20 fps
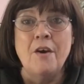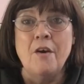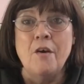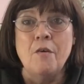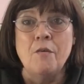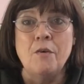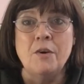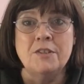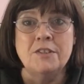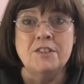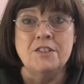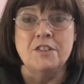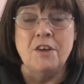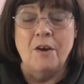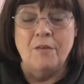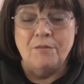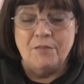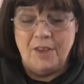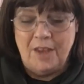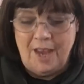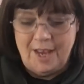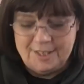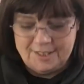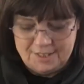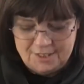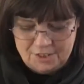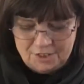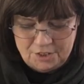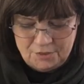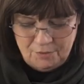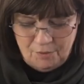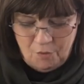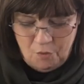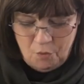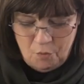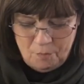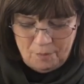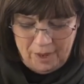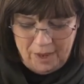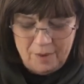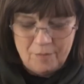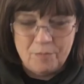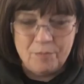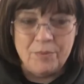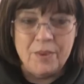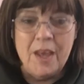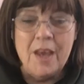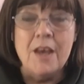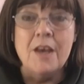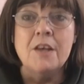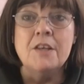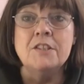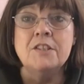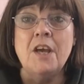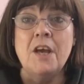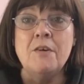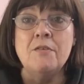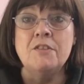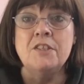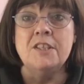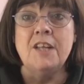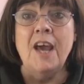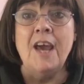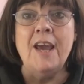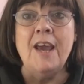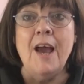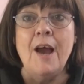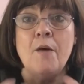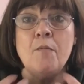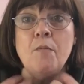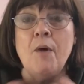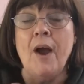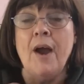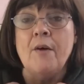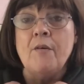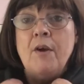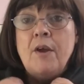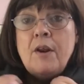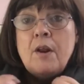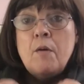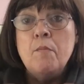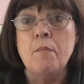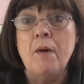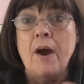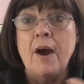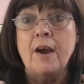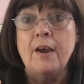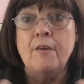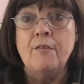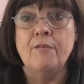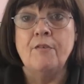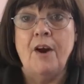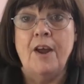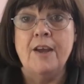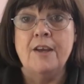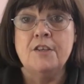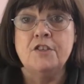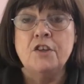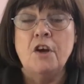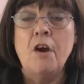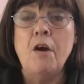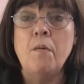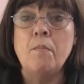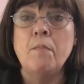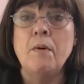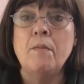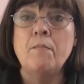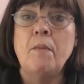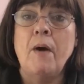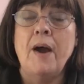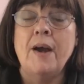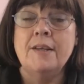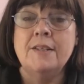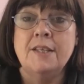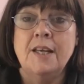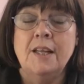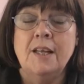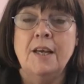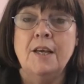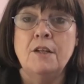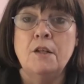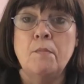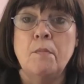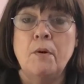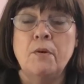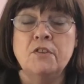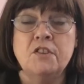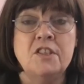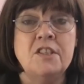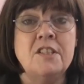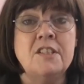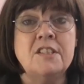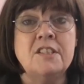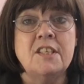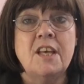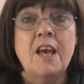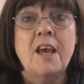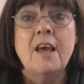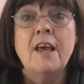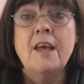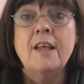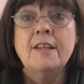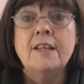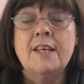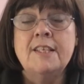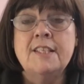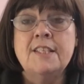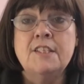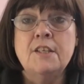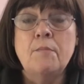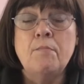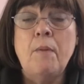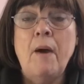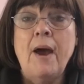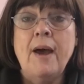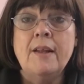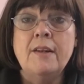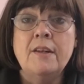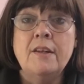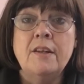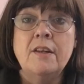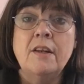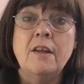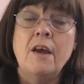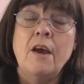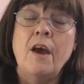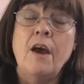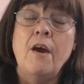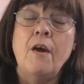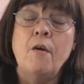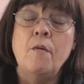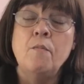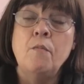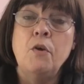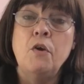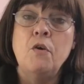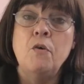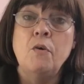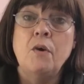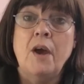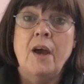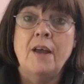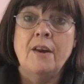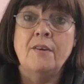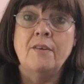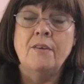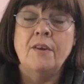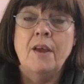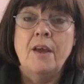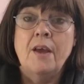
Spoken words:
wasn't of the essence for me. So today I'm wearing my Freya top by Tilda and the Buttons. This is a pattern you can